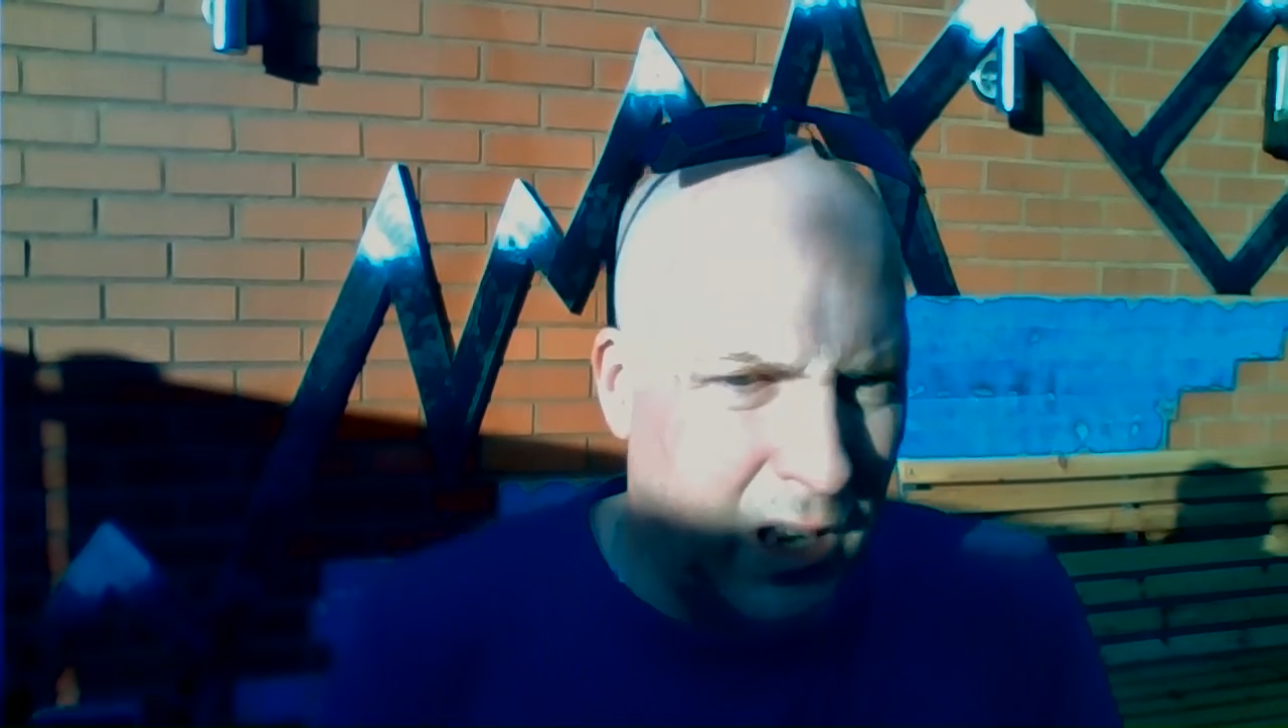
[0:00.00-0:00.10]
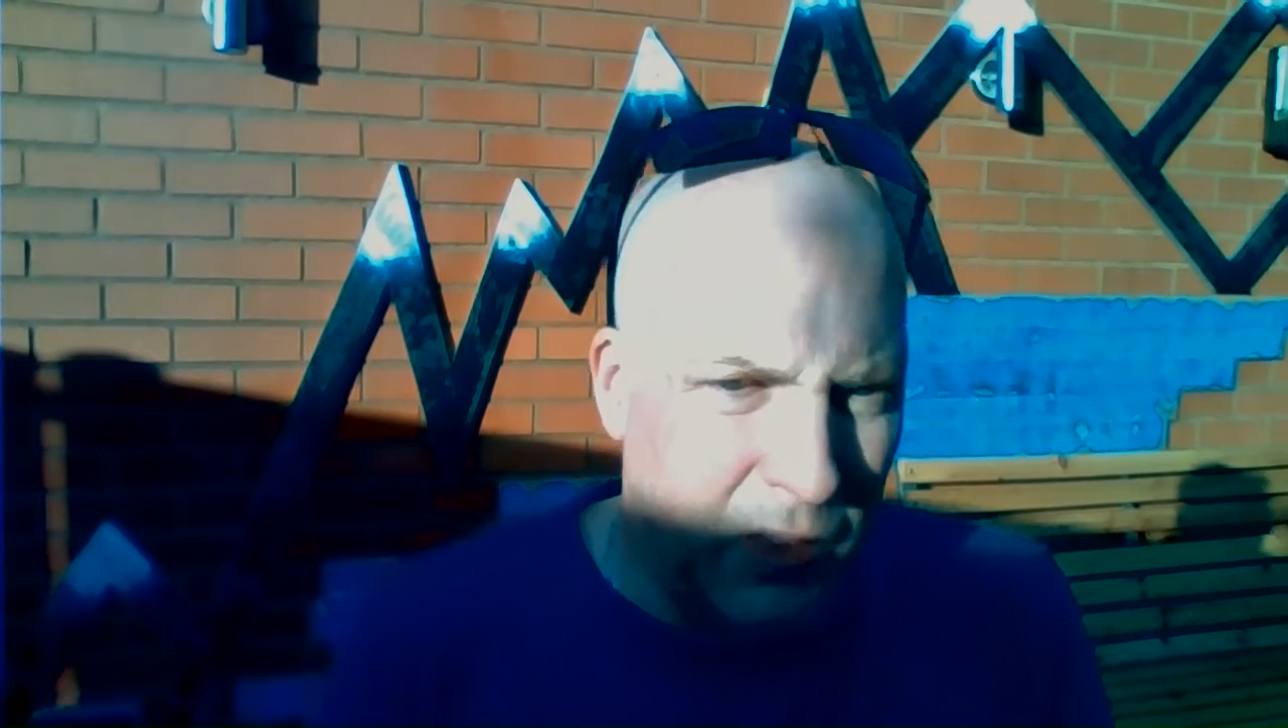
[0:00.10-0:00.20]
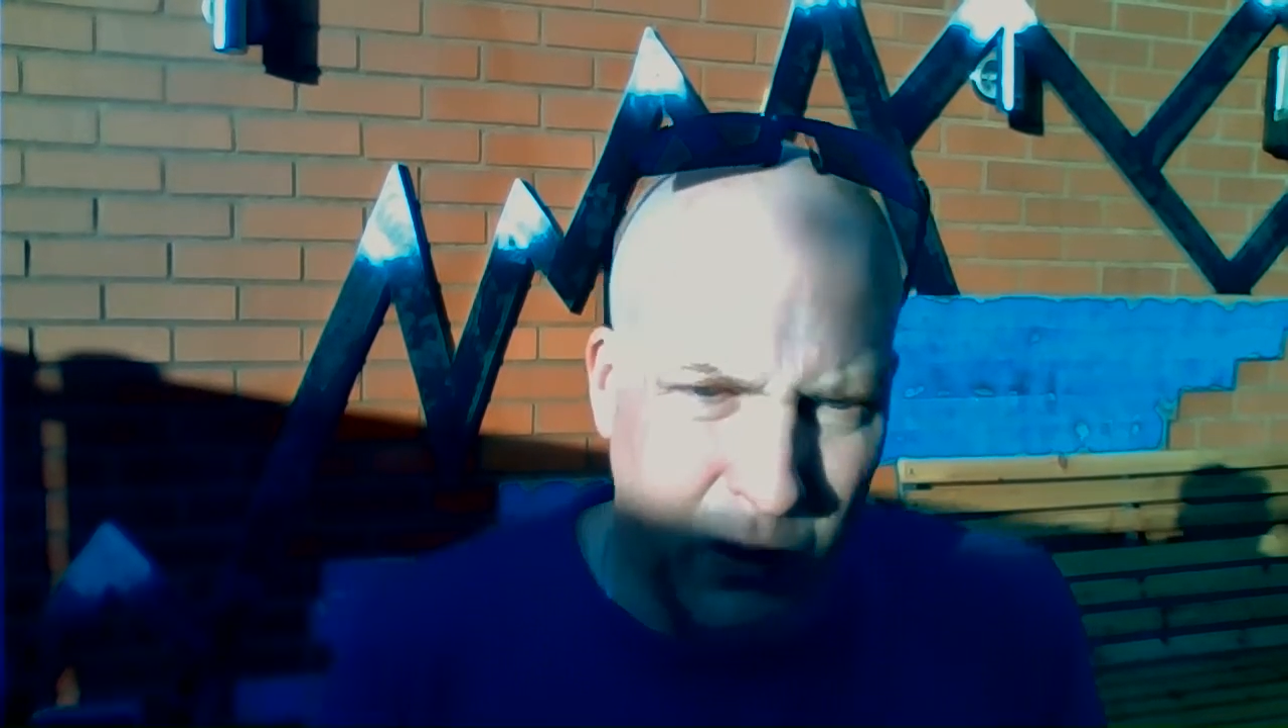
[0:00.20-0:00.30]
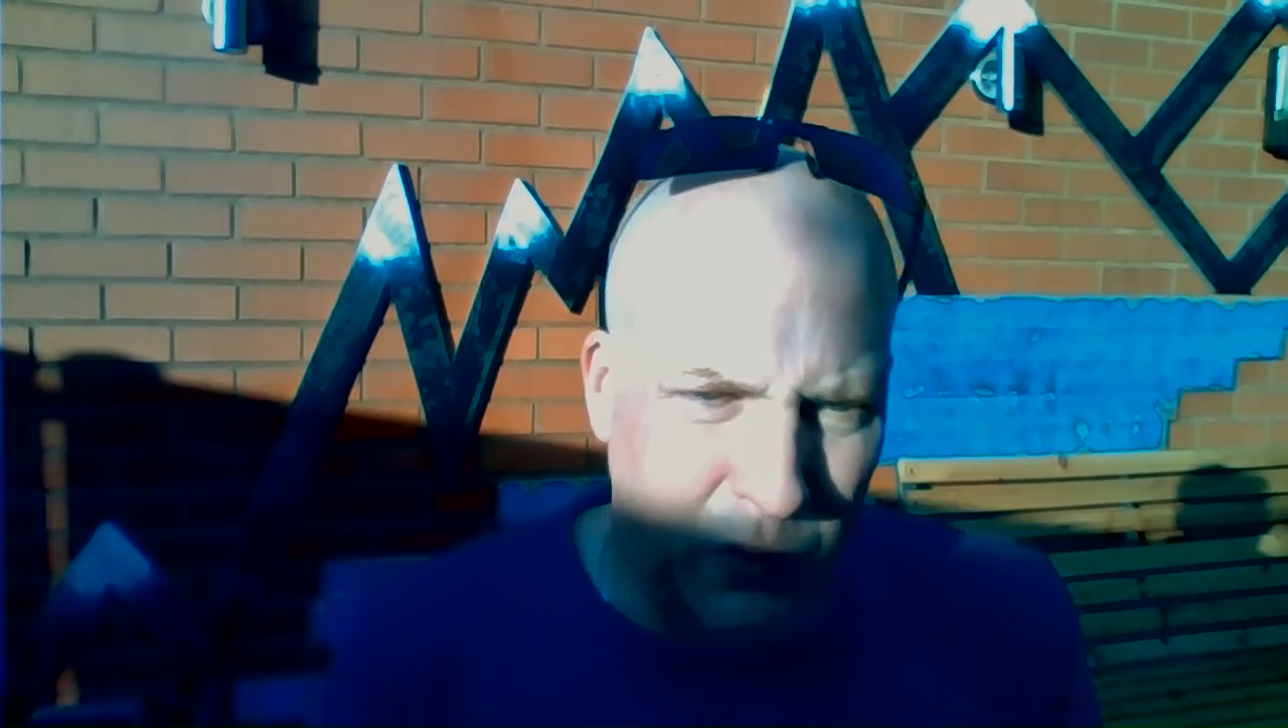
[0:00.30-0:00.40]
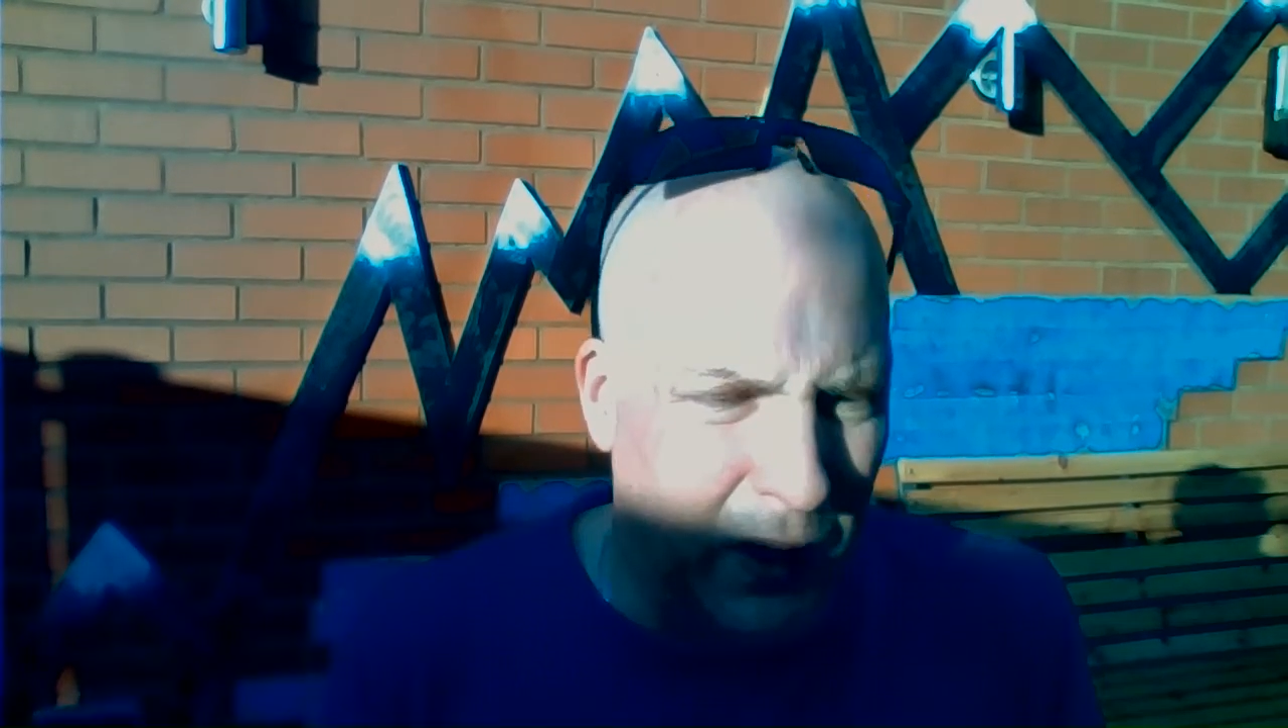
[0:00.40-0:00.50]

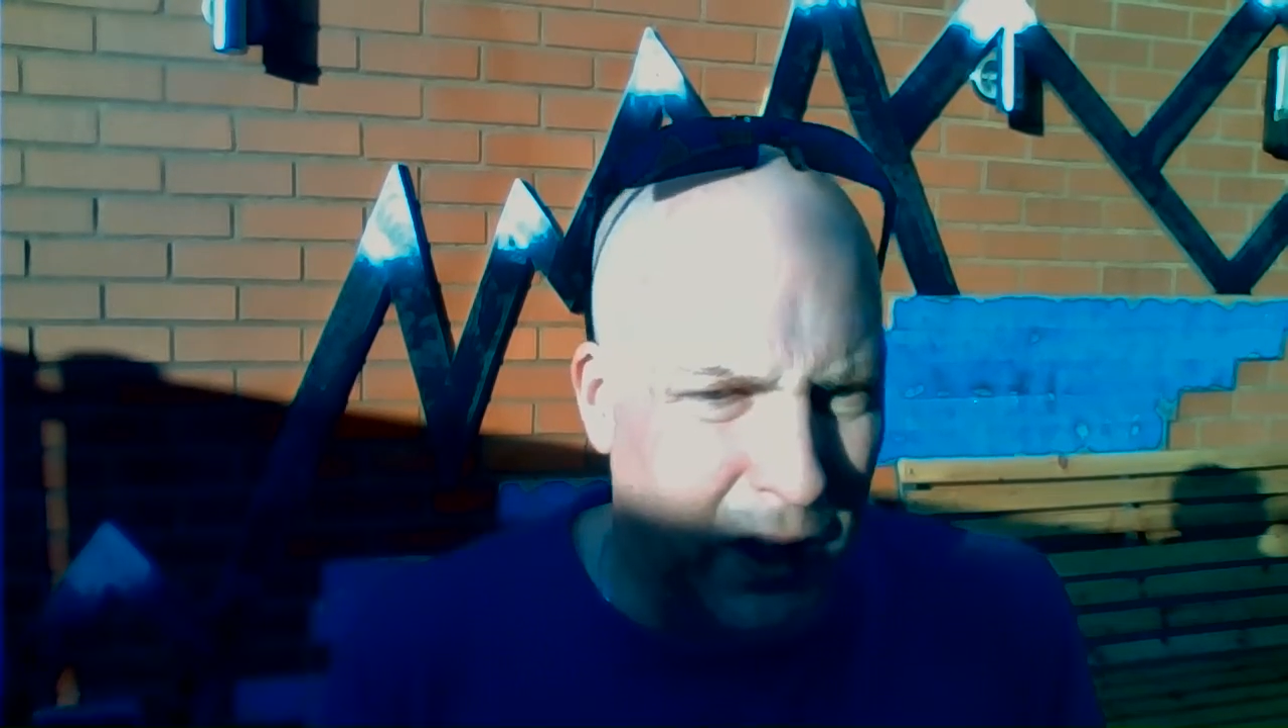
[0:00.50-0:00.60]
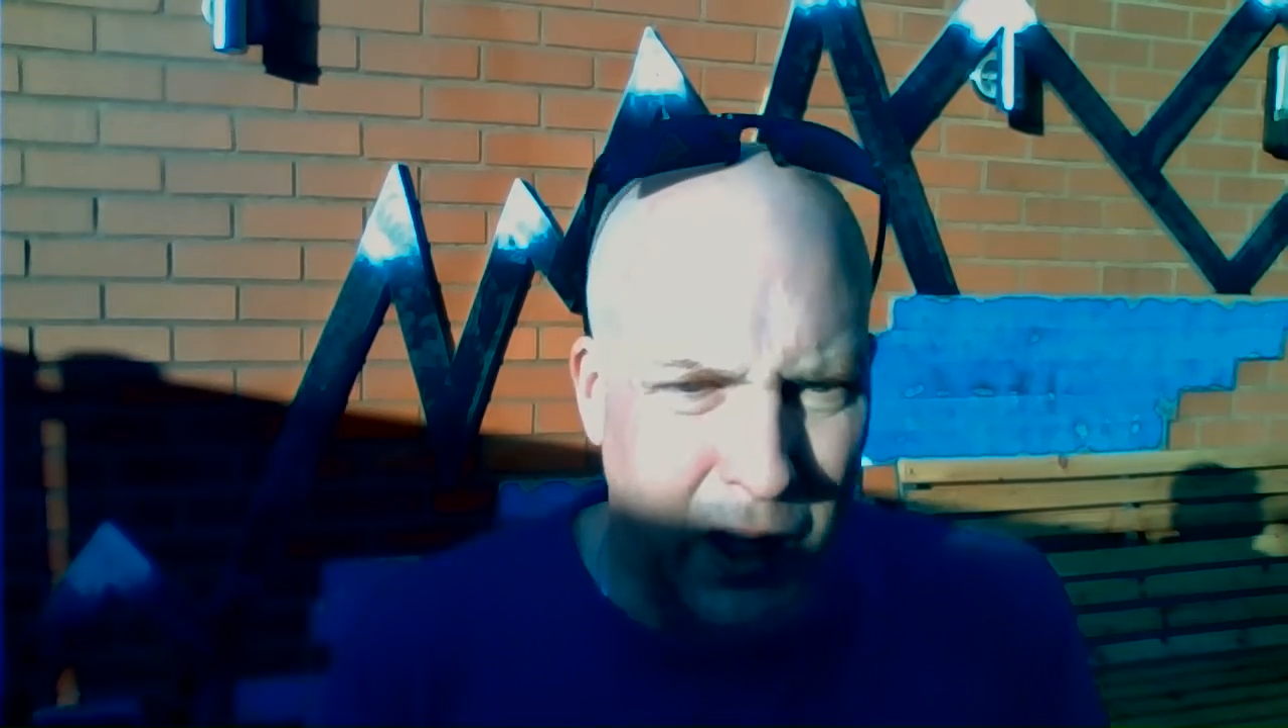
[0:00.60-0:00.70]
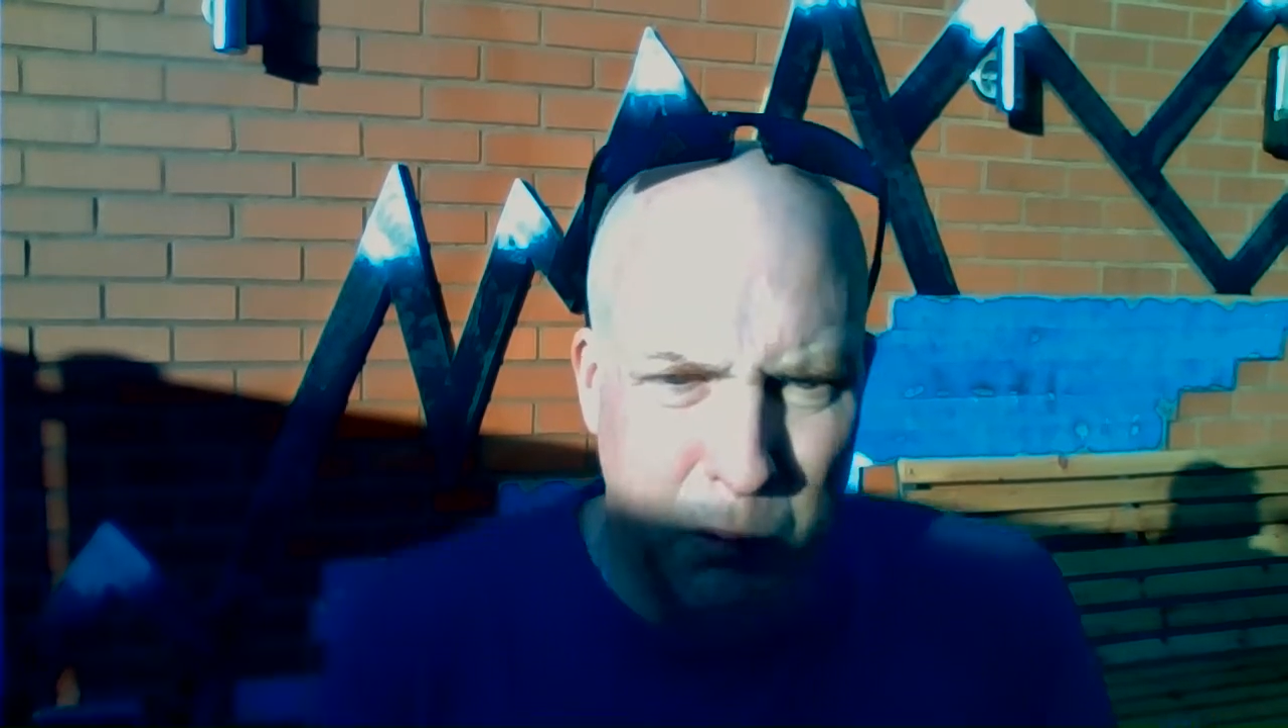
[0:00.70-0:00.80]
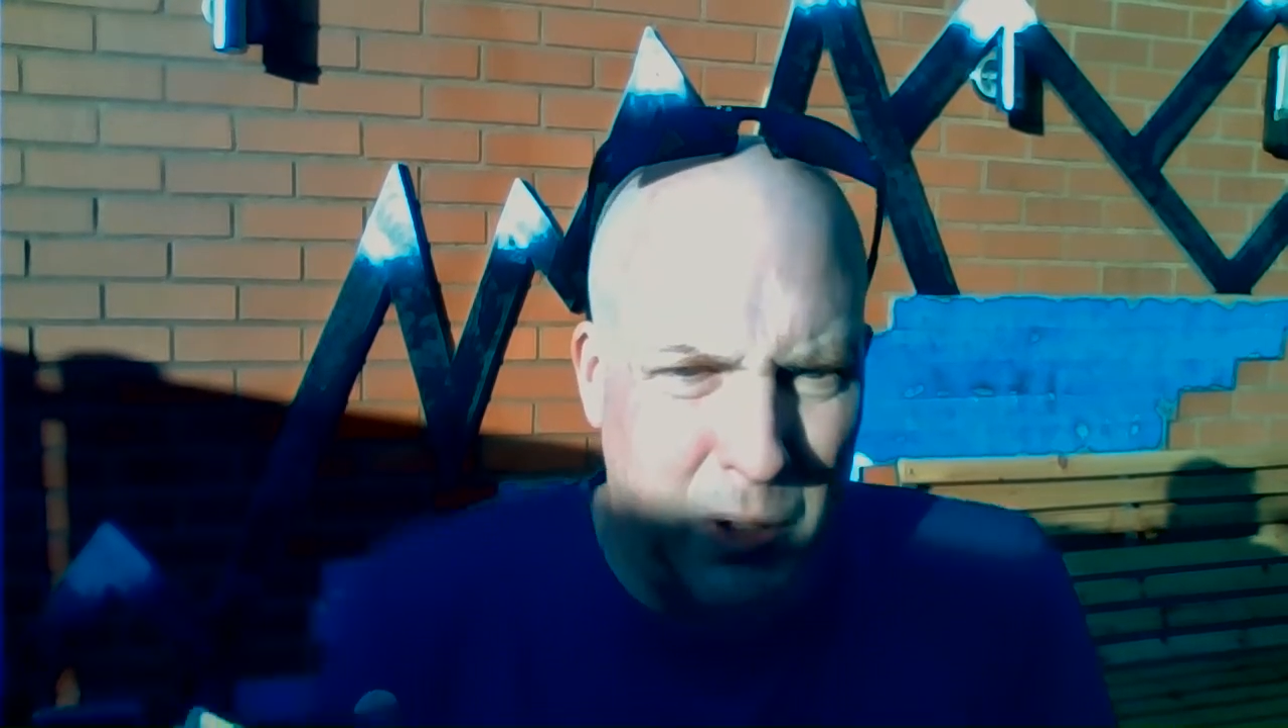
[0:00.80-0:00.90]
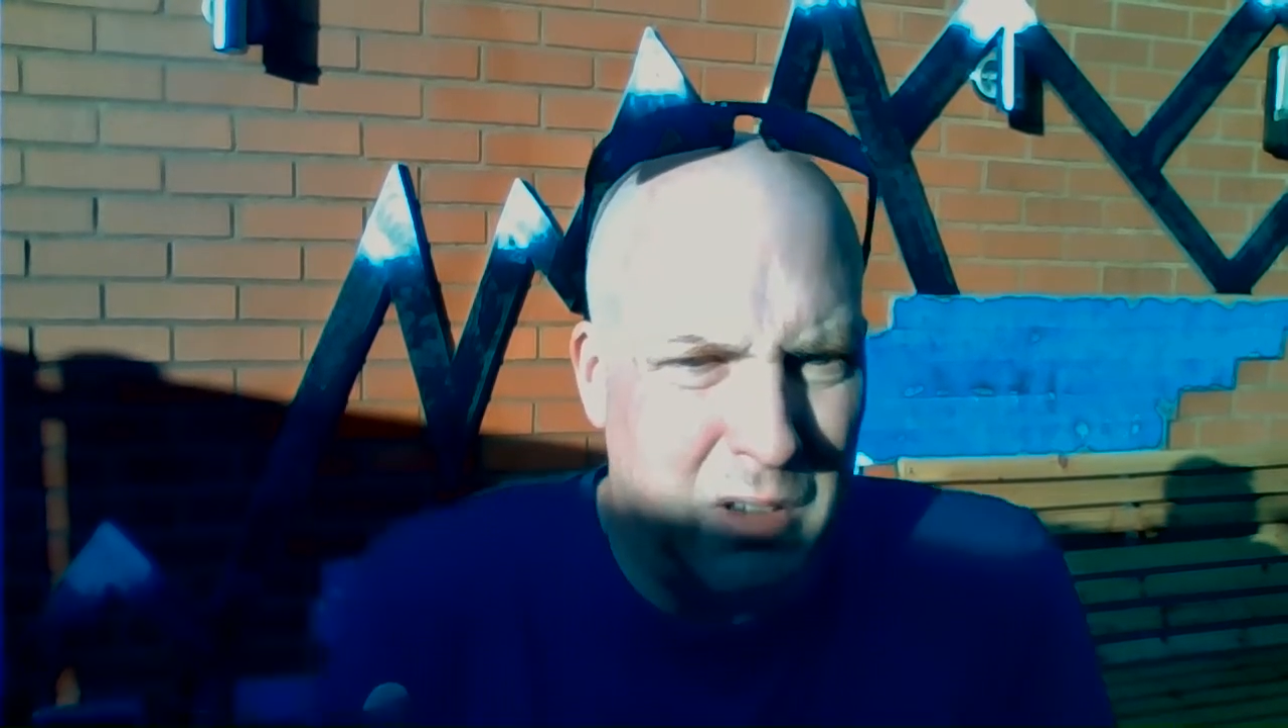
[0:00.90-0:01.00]
there's vanilla, but